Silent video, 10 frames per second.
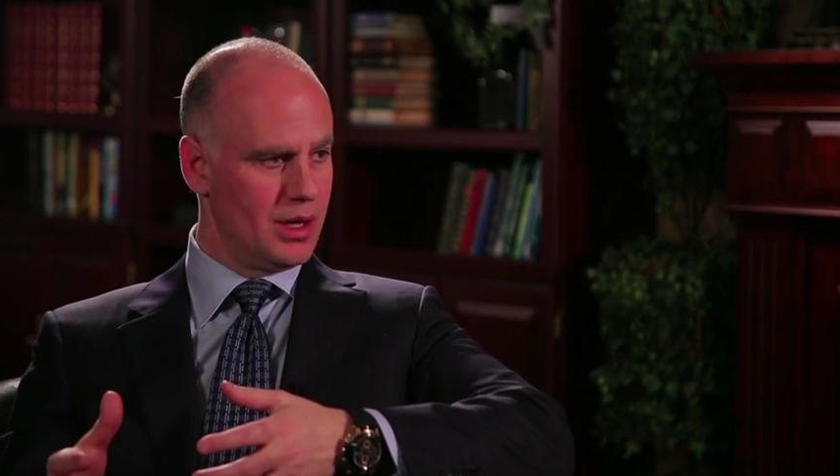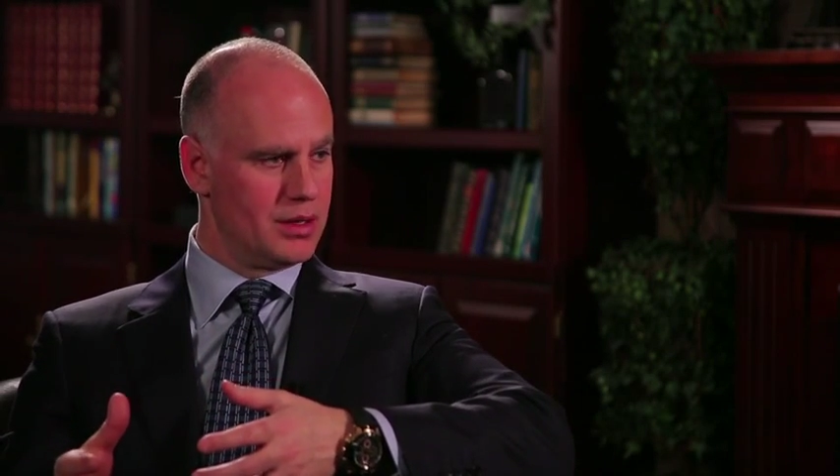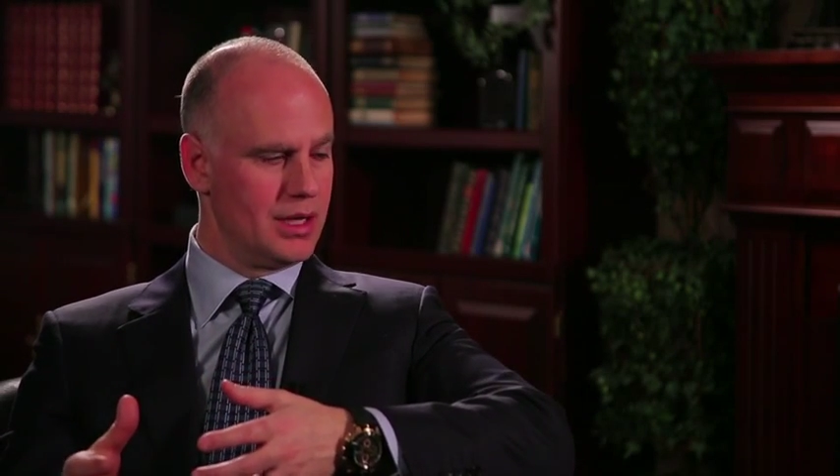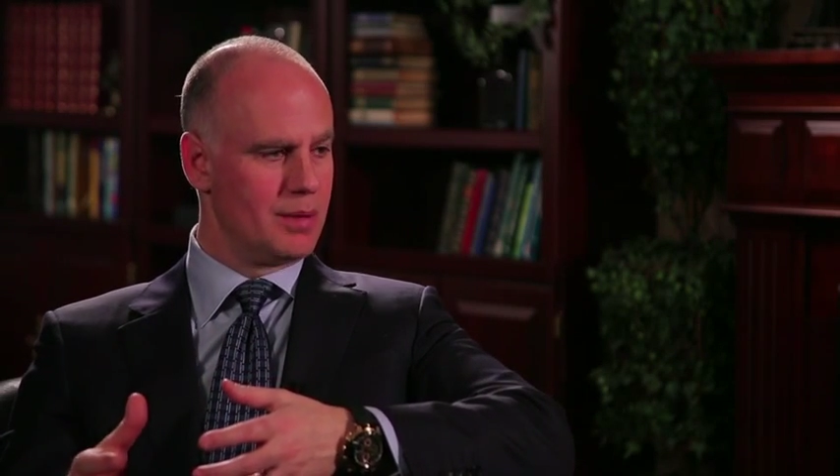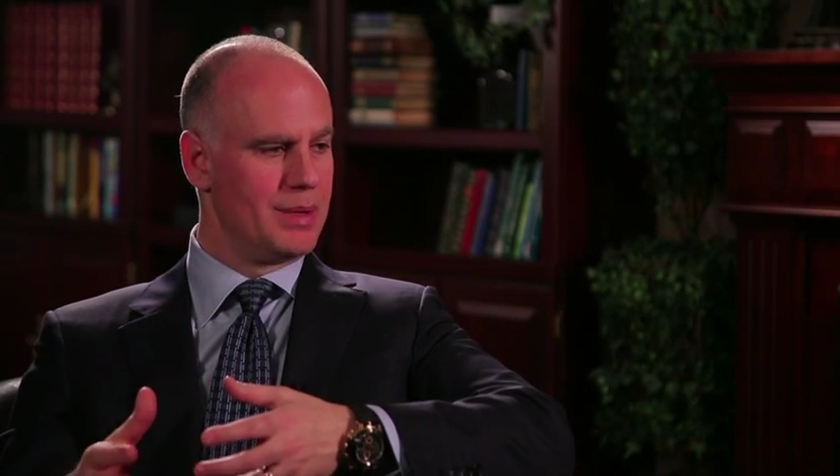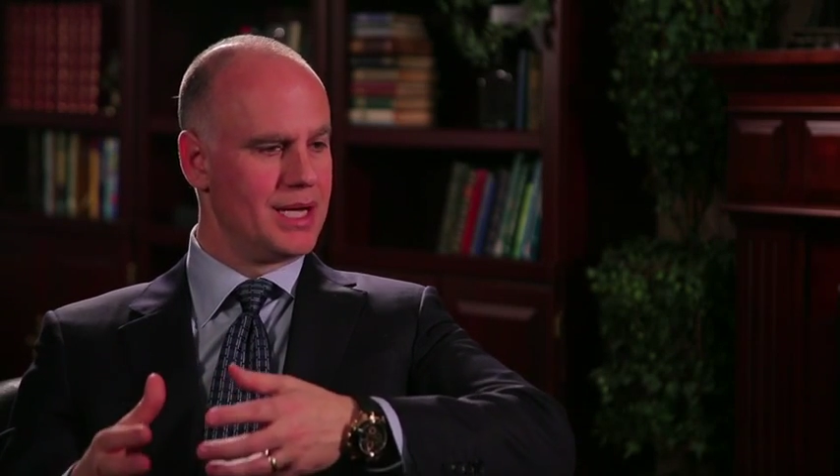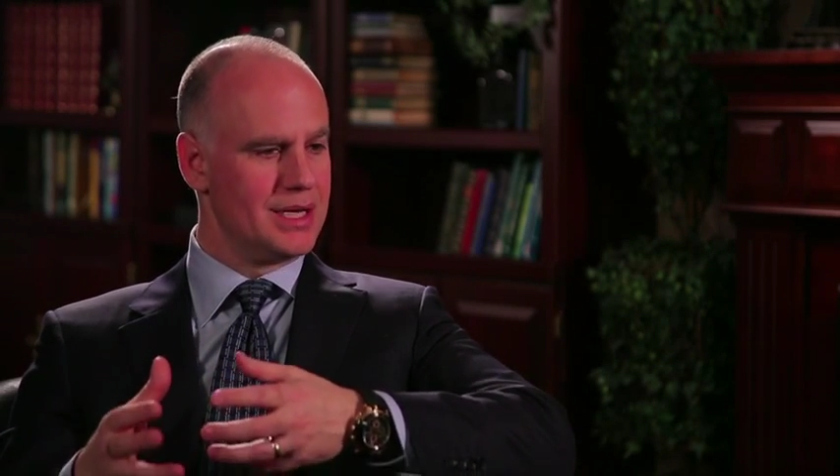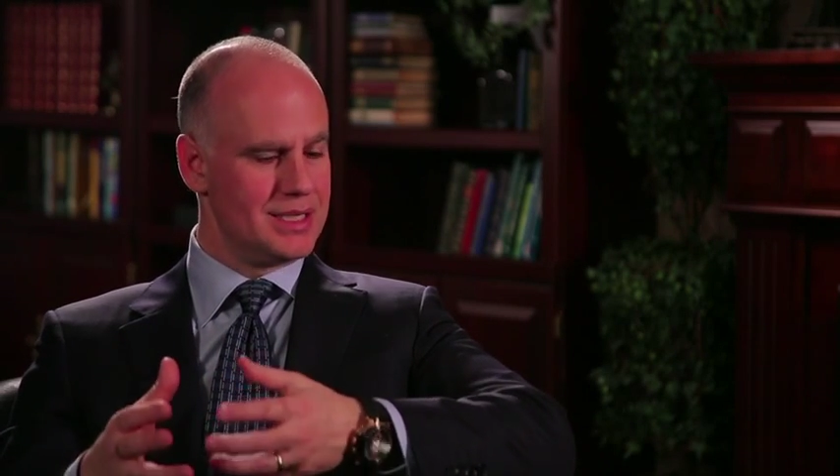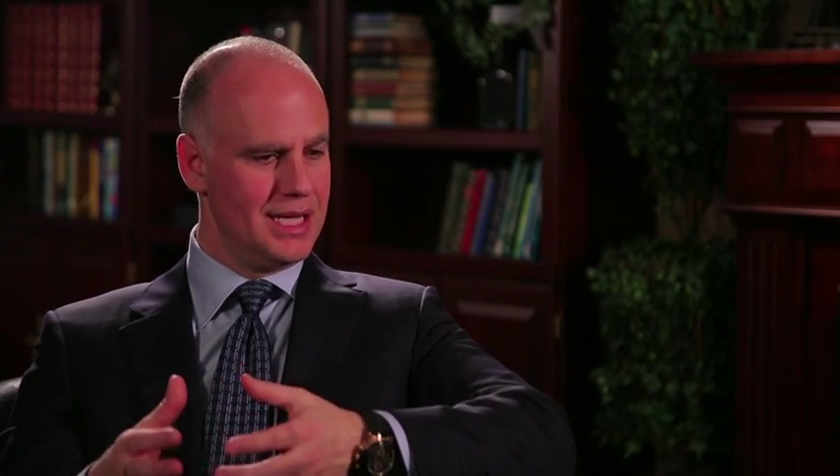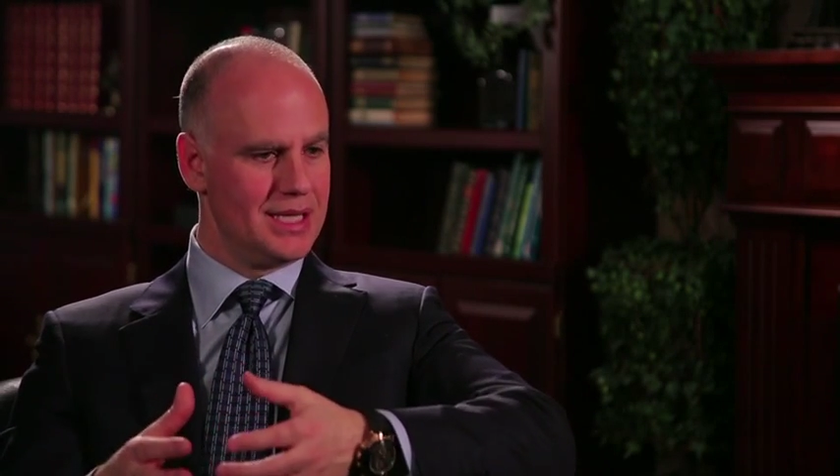I think,
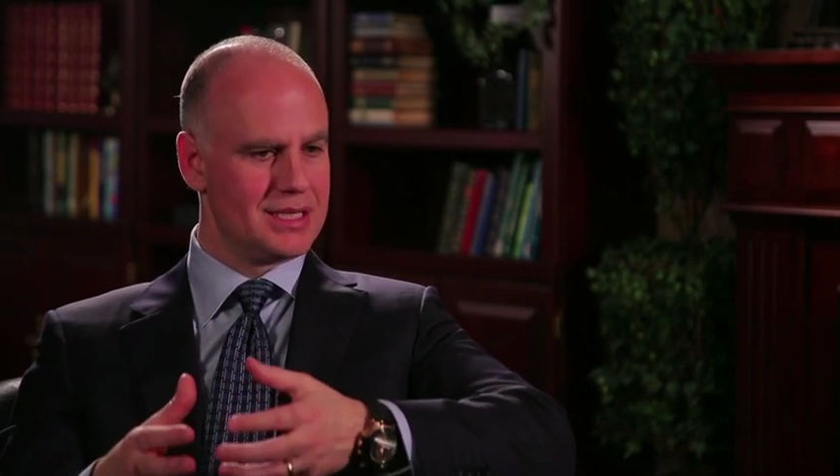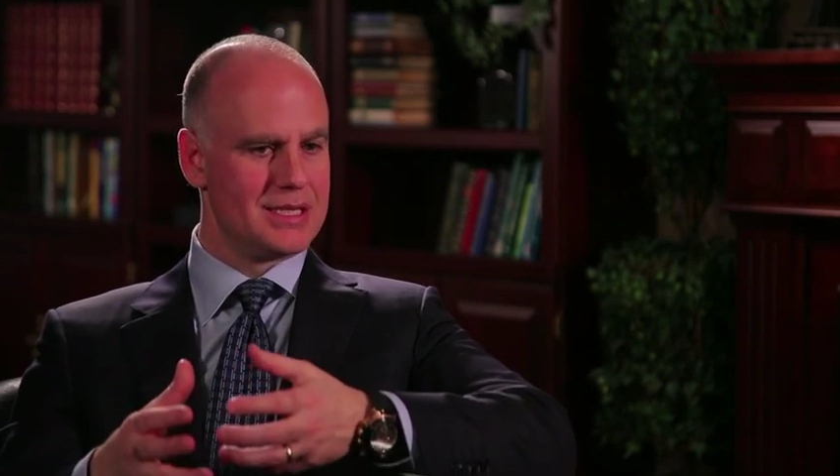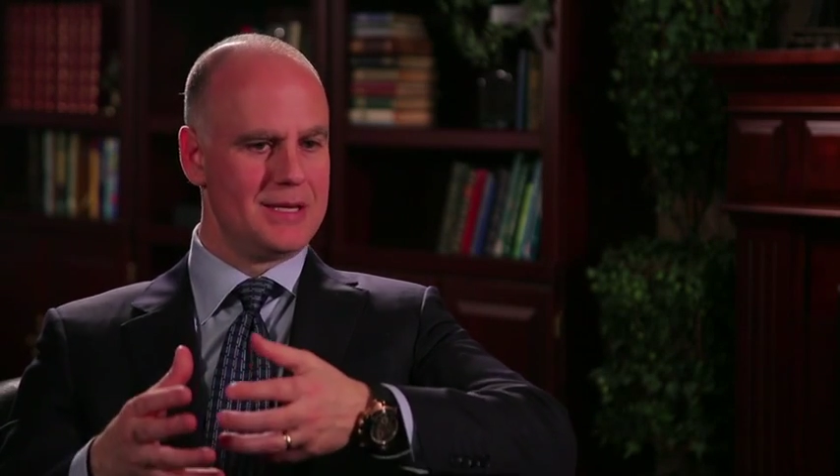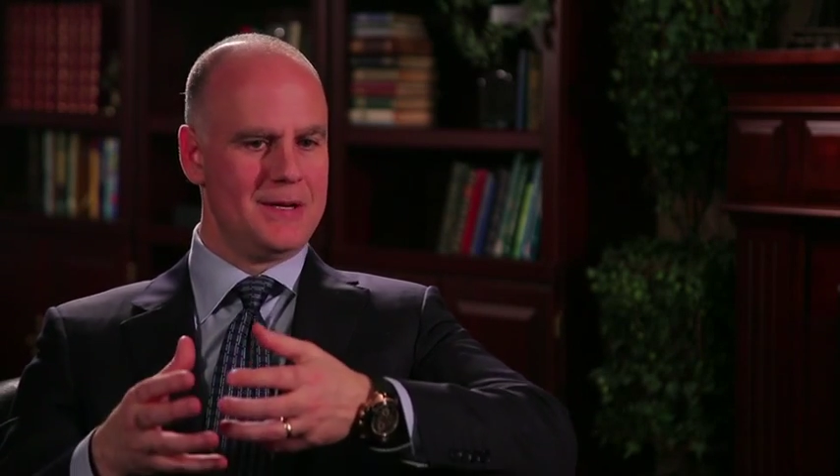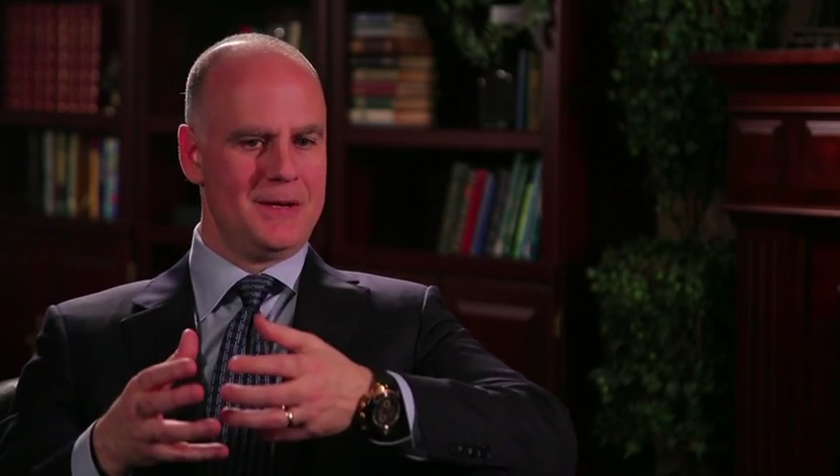because it's